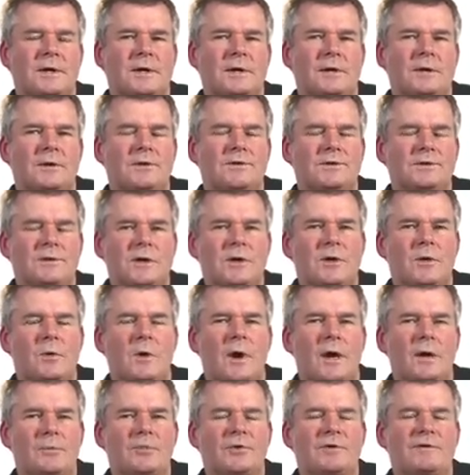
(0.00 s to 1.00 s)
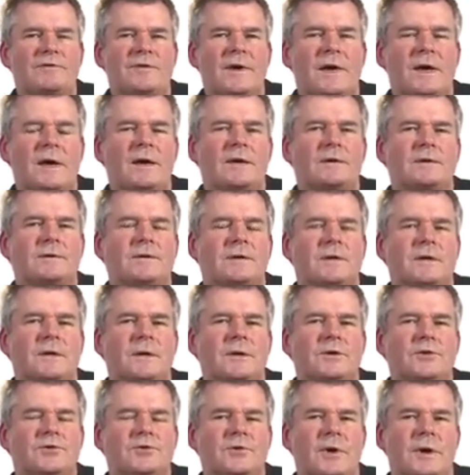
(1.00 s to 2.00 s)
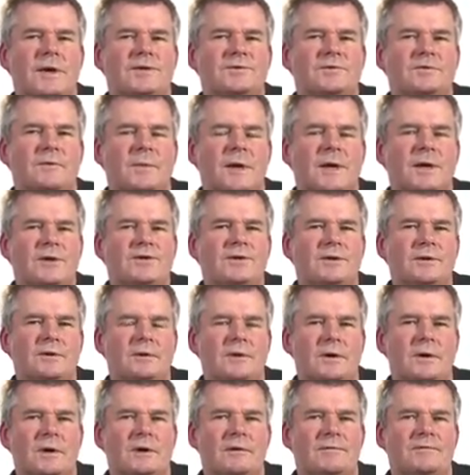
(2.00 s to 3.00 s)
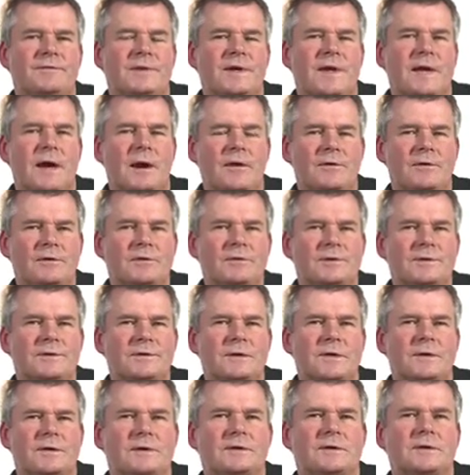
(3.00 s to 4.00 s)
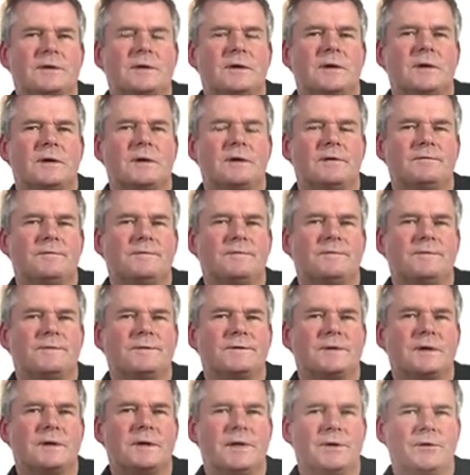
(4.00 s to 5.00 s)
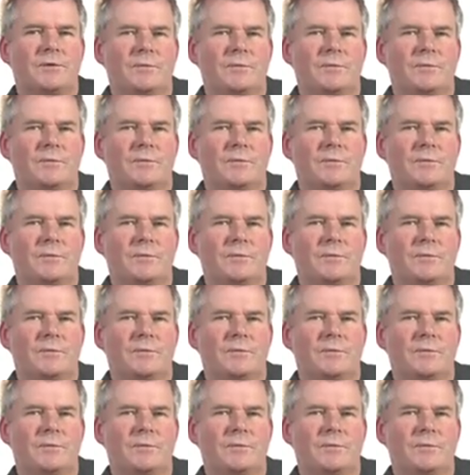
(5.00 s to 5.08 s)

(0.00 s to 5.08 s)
you see quite profound transformation of the characteristics of skeletal